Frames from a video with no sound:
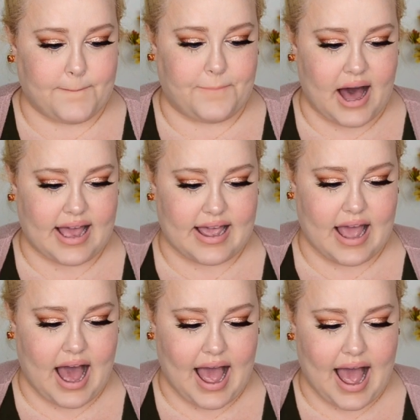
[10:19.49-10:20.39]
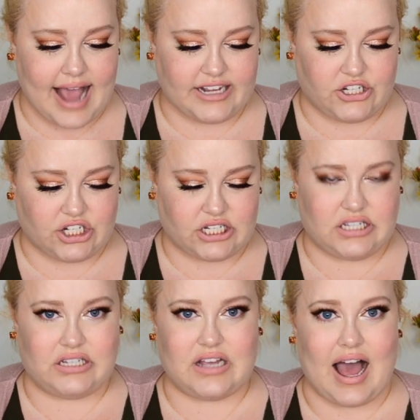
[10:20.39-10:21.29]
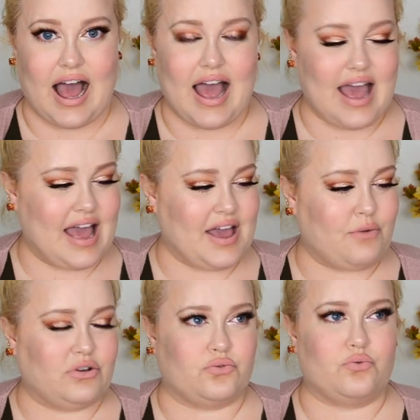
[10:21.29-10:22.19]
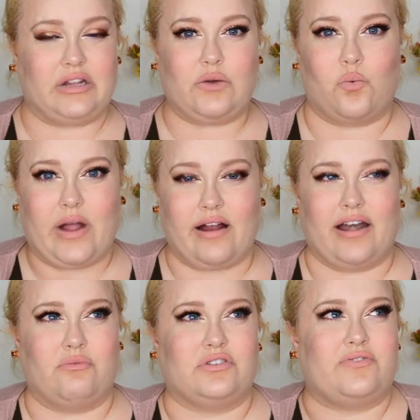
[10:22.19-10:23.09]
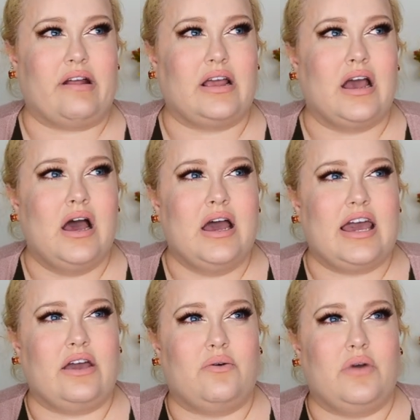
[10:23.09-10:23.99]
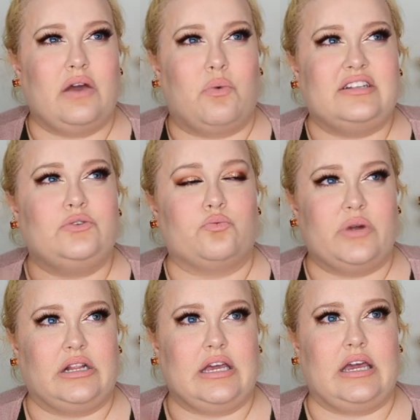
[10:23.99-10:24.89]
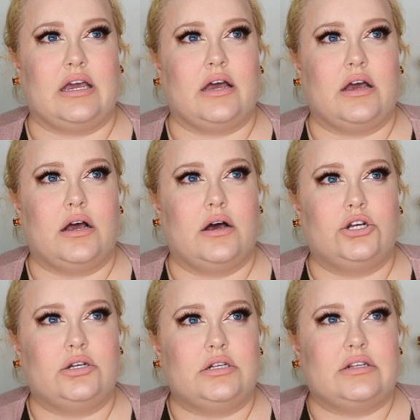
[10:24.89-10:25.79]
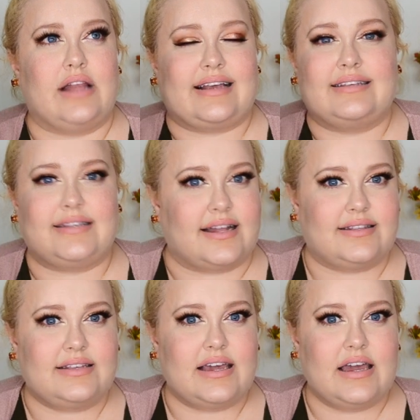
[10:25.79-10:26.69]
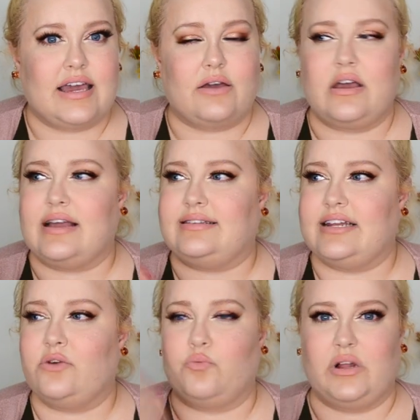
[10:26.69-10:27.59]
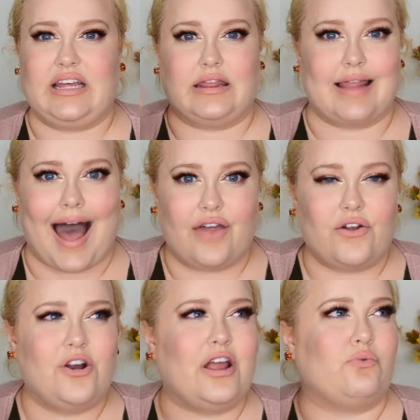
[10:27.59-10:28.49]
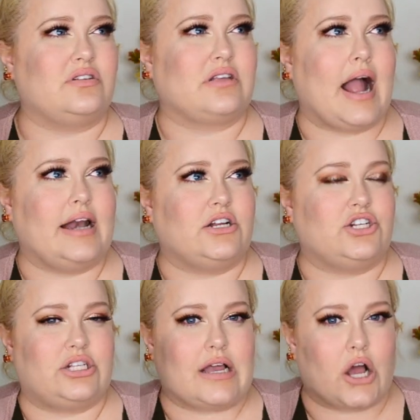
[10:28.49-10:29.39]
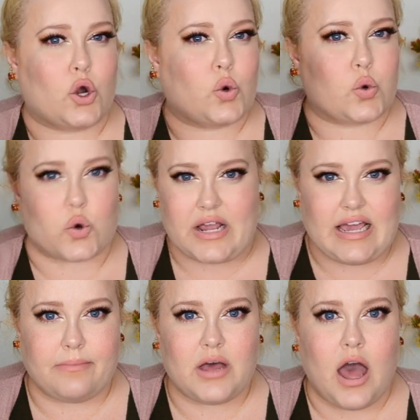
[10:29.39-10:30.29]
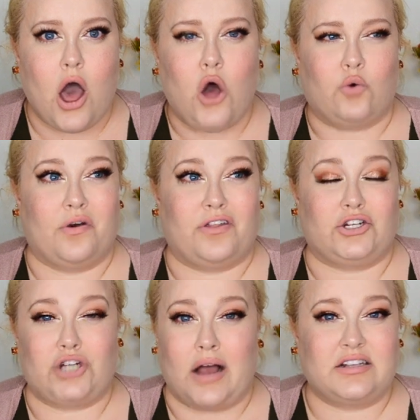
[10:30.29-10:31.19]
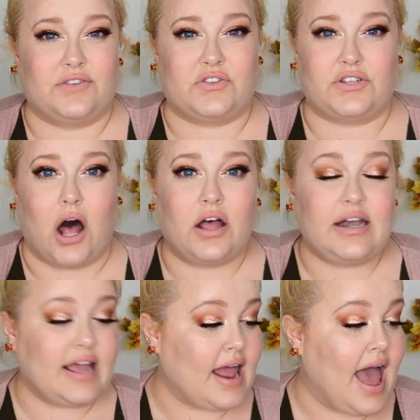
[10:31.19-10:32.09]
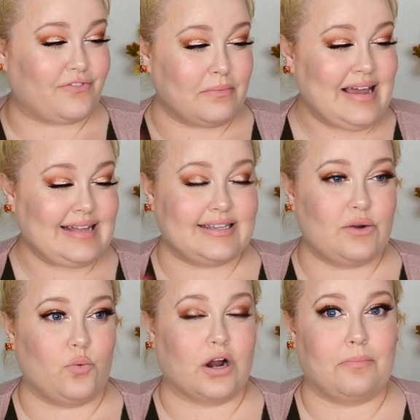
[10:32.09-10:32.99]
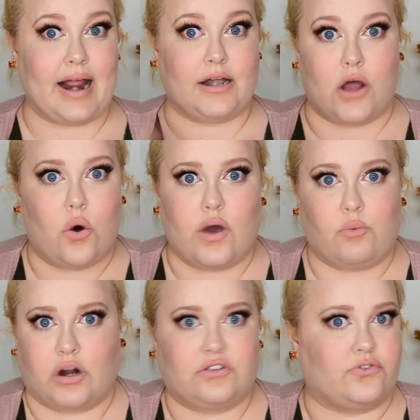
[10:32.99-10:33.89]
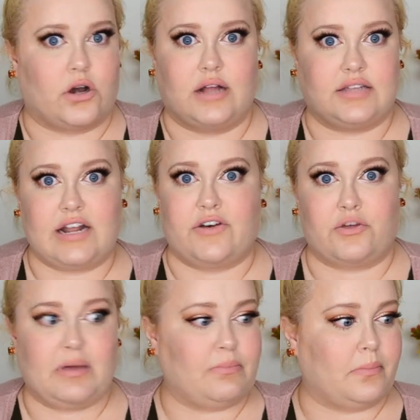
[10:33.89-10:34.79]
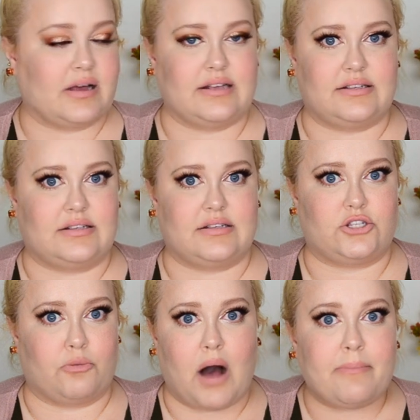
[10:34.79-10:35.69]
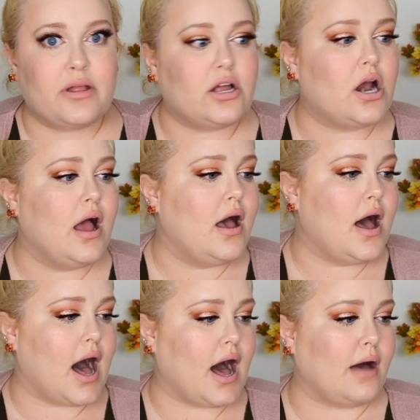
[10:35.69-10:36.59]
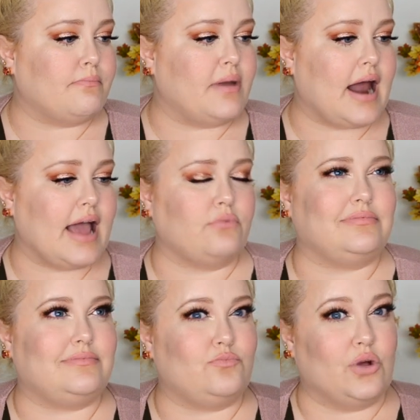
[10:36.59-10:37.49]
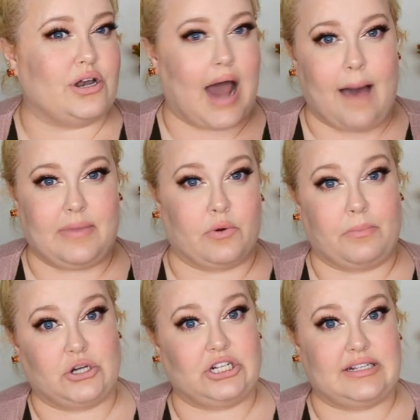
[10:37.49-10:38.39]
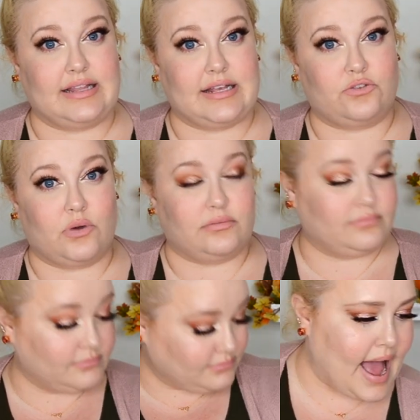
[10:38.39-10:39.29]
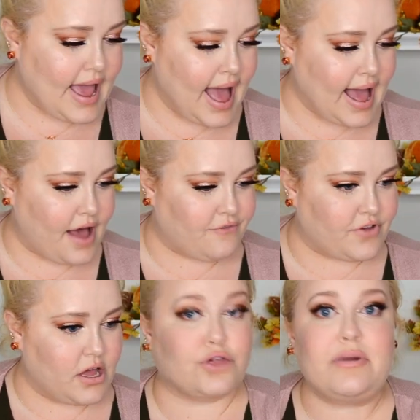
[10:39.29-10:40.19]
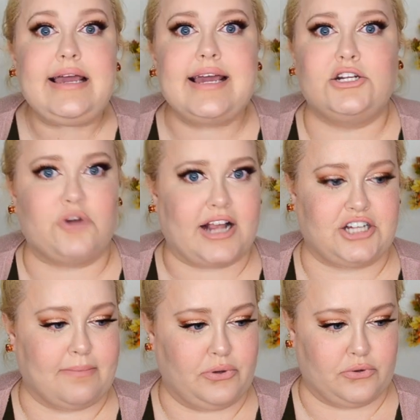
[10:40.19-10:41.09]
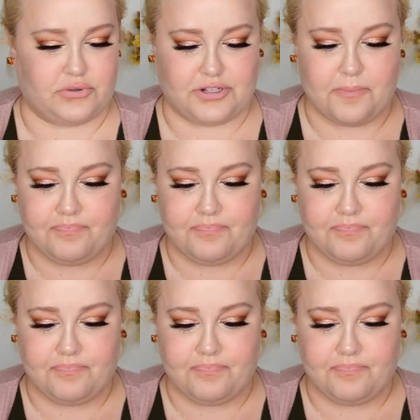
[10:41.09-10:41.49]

But I, I just, it was really weird and it was very, it, it wasn't really like sudsy. It, it didn't really lather. It was kind of just like a cream with chunks of salt in it. For me, it didn't work, but I know it works for a ton of other people because this is so popular. Um, but I will not be repurchasing this one. I have three dry shampoos.